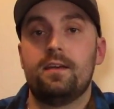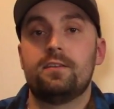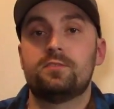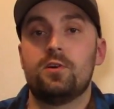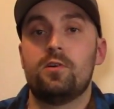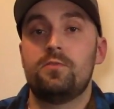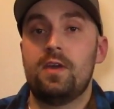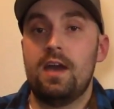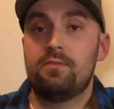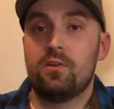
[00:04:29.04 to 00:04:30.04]
So if you
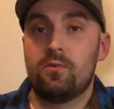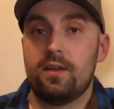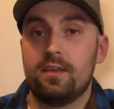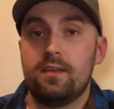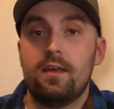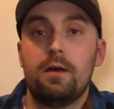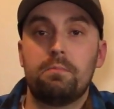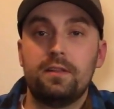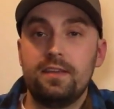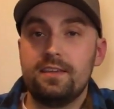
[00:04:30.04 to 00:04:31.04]
haven't already,
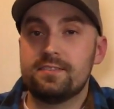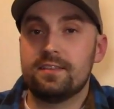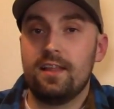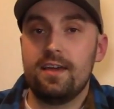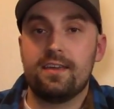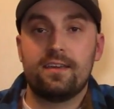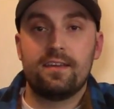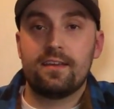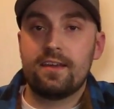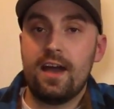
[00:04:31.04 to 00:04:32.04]
please like,
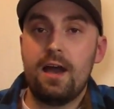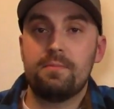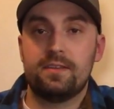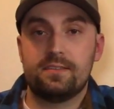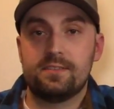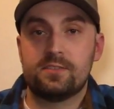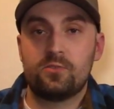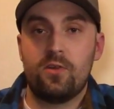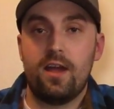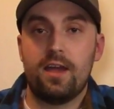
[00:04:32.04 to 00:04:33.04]
comment,
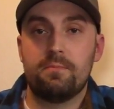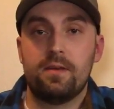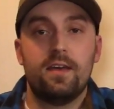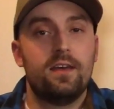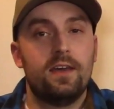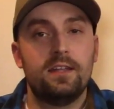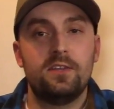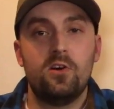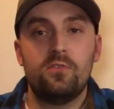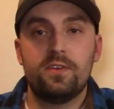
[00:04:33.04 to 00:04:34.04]
subscribe, hit the
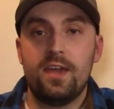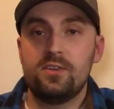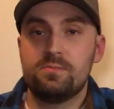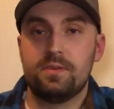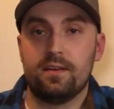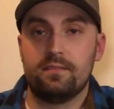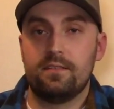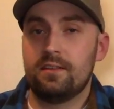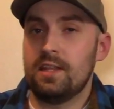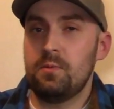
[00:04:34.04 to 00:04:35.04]
notification bell.
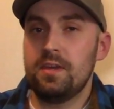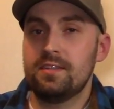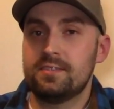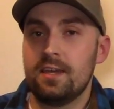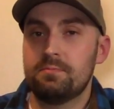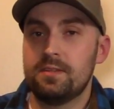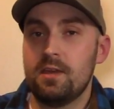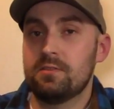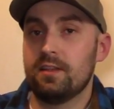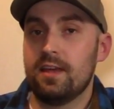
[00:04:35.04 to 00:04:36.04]
That way you can stay up to date
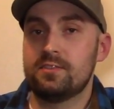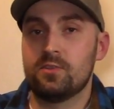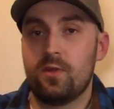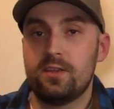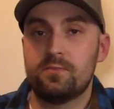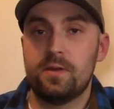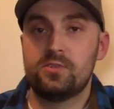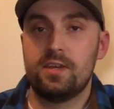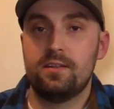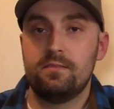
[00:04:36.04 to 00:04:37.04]
with the latest and greatest from my
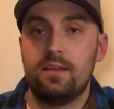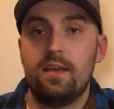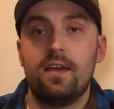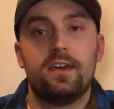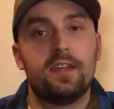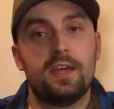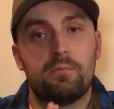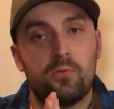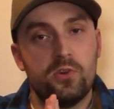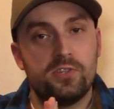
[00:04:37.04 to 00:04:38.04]
channel. And I
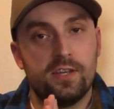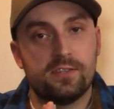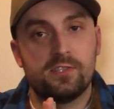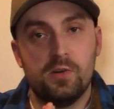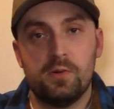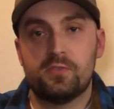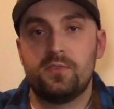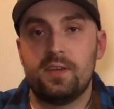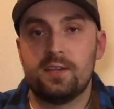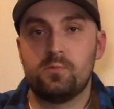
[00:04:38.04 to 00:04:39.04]
appreciate it so much for
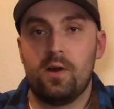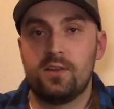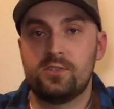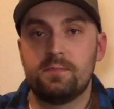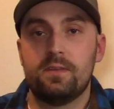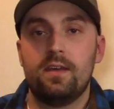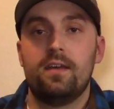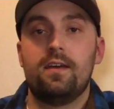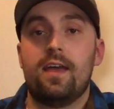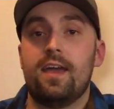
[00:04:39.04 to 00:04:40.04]
you guys watching.
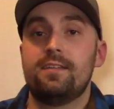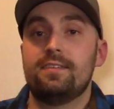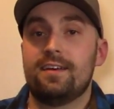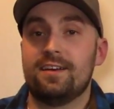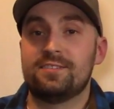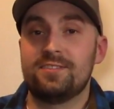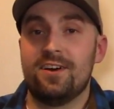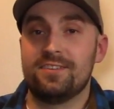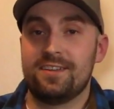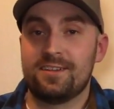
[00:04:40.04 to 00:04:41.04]
And I'll see you
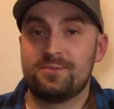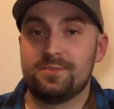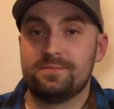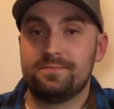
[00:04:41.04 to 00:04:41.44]
all in the next one.